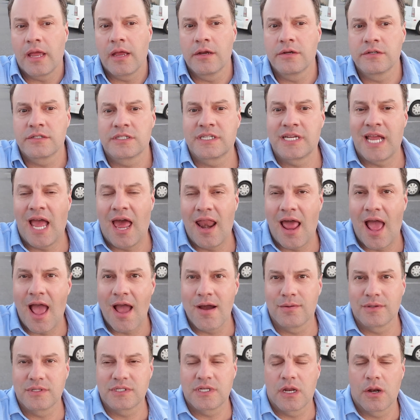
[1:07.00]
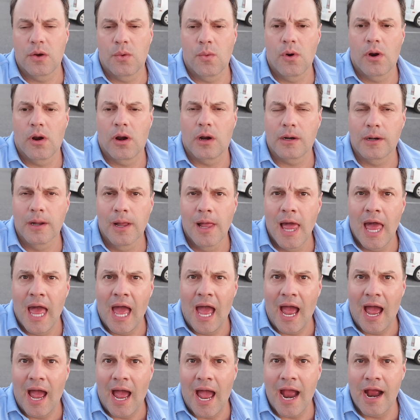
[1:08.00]
here's kind of how it's going to work.
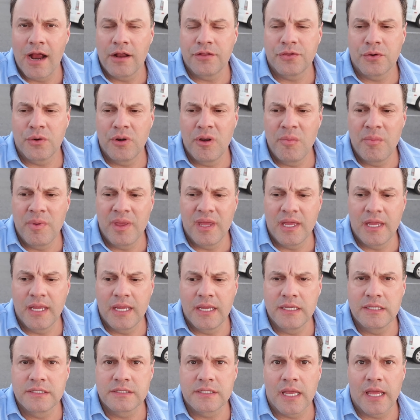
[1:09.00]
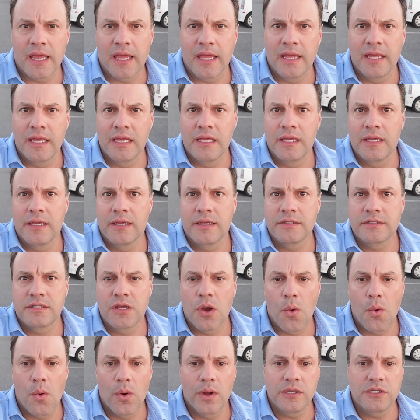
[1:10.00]
Our three B's is
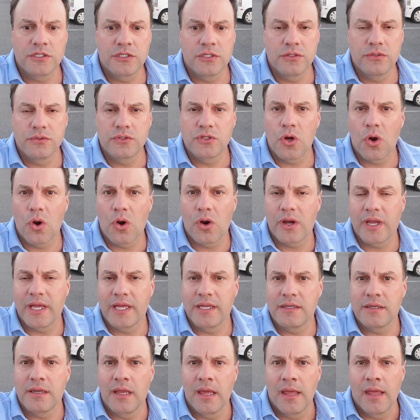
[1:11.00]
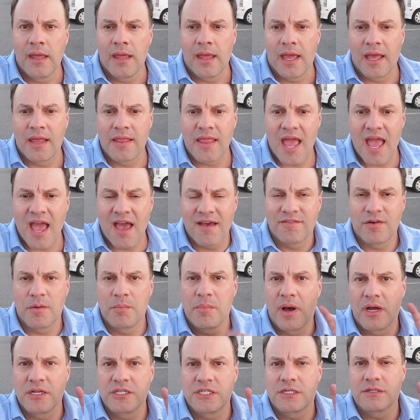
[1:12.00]
going to Target, and they have a
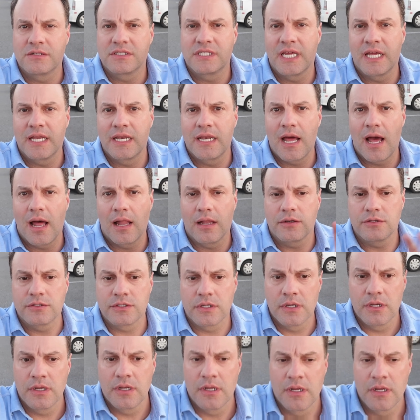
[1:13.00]
budget of ten dollars.